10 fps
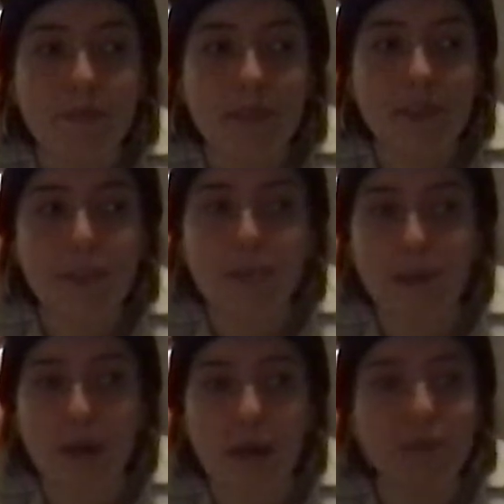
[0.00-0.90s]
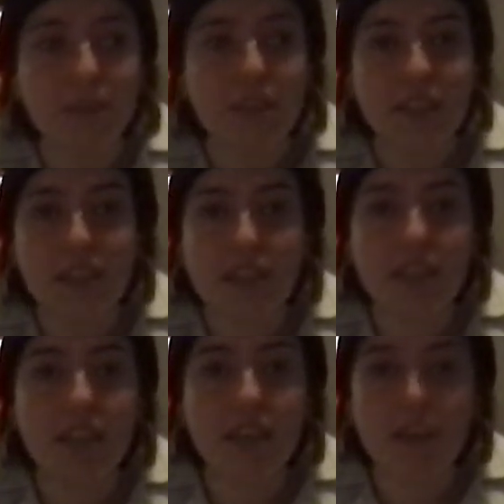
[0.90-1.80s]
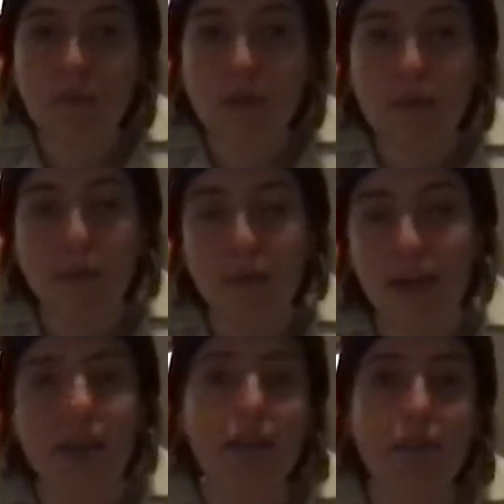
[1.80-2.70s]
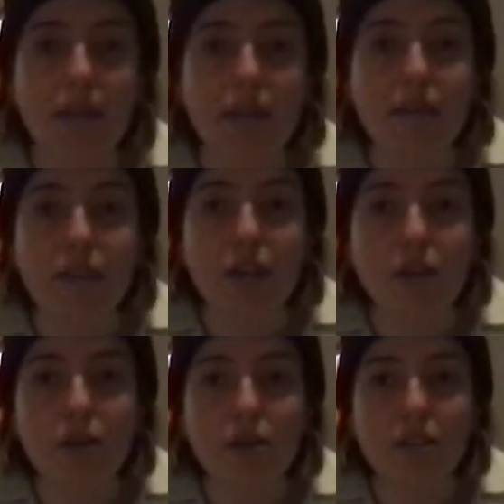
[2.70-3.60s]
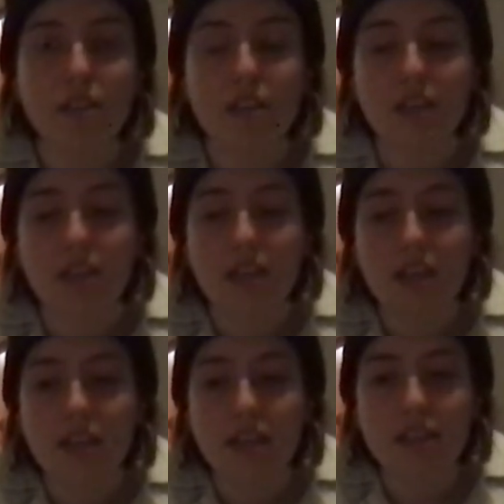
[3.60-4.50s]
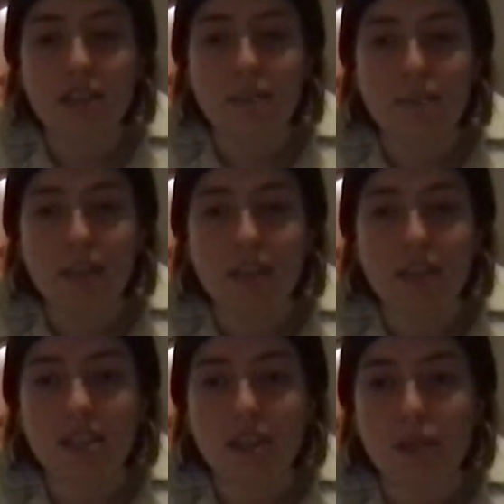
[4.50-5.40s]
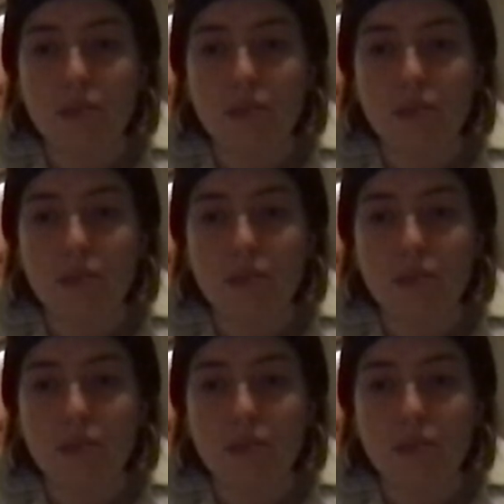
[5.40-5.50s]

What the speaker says: inspiring me to like keep coming back and make videos, and it's something that's like,